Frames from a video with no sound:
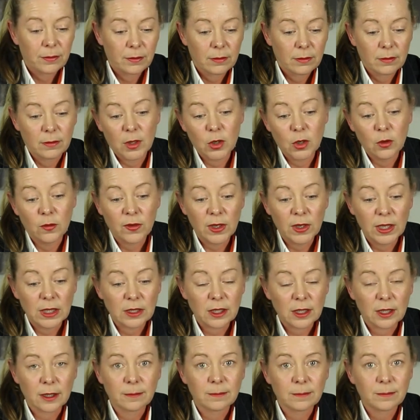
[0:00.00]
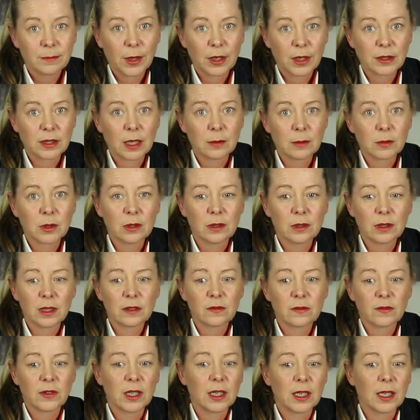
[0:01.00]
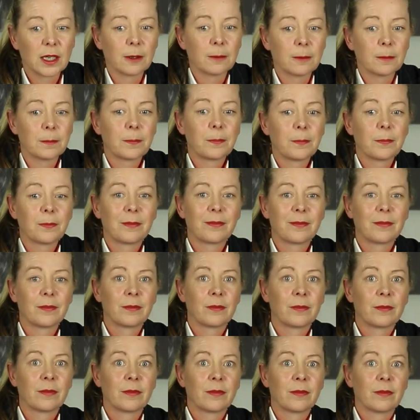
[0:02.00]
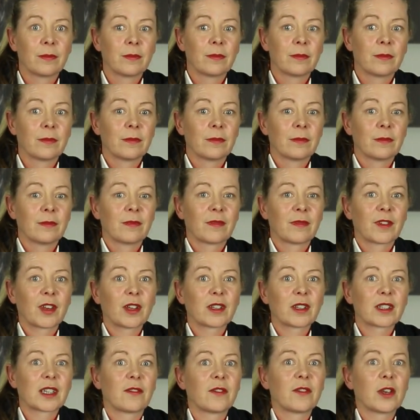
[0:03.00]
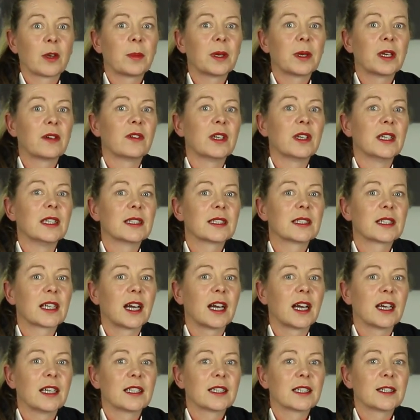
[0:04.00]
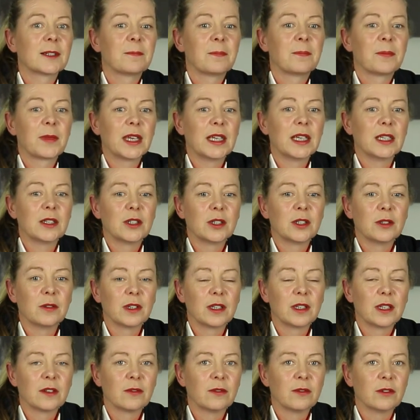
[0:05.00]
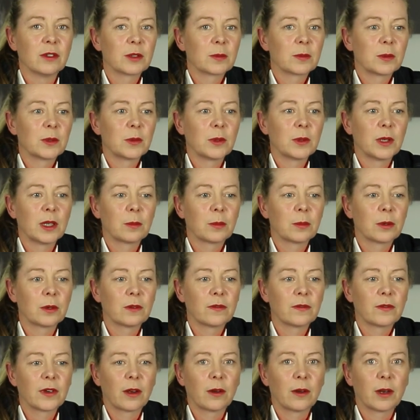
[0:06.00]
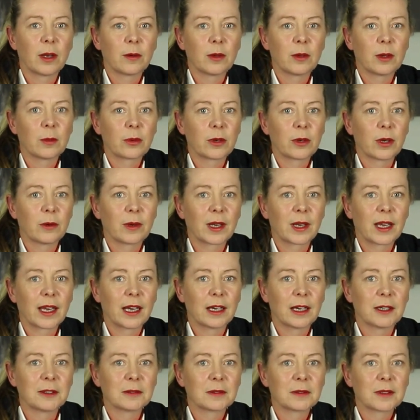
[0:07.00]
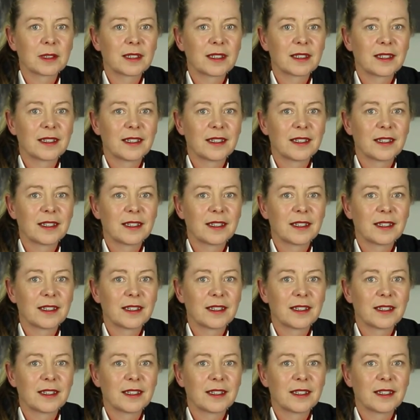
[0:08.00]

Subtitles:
new feature as I'm doing this video. So let's give you a bit of an insight into the difference between the portfolio and the Pro account.